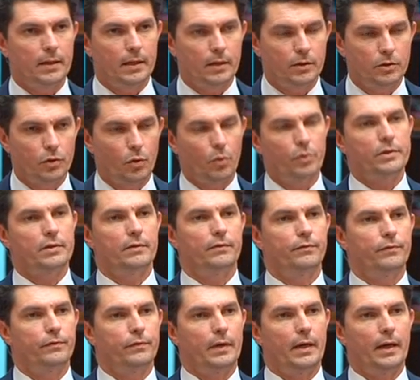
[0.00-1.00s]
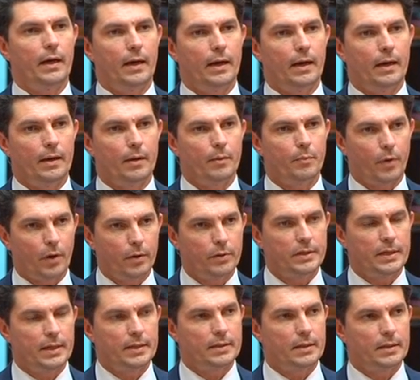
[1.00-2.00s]
exhaustive
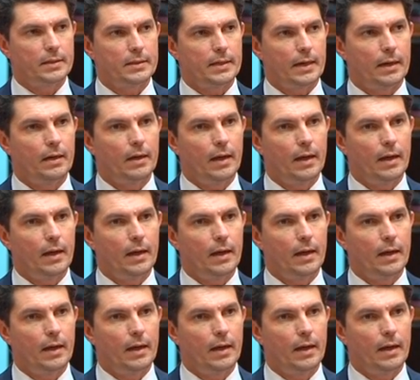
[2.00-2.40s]
processes,